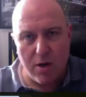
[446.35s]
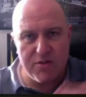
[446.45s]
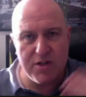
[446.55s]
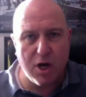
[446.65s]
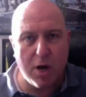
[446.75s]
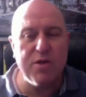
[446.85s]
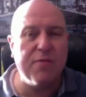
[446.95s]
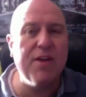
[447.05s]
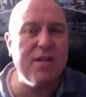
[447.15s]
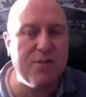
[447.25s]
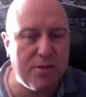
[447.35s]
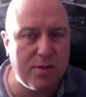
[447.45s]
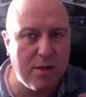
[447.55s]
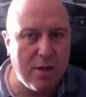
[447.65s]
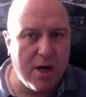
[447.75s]
Obviously, time is of the
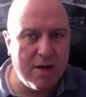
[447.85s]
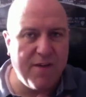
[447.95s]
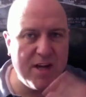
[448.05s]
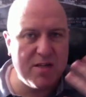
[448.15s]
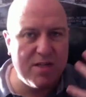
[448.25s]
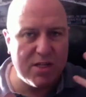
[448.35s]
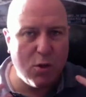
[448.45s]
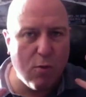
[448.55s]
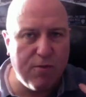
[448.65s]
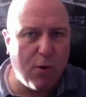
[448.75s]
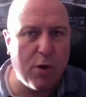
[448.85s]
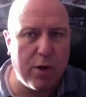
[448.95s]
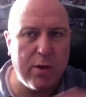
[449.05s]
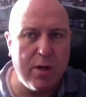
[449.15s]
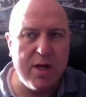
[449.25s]
essence. And the fact this does it all for
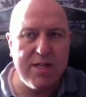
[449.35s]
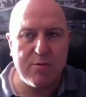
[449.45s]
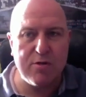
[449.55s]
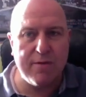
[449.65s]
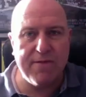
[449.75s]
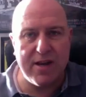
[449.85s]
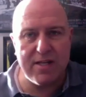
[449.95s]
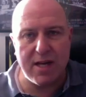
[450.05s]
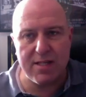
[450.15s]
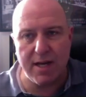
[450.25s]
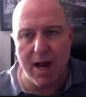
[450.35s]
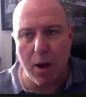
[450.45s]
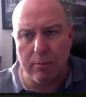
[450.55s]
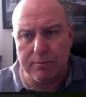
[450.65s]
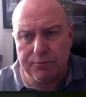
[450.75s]
you is absolutely fantastic.
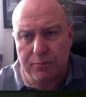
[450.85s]
Now,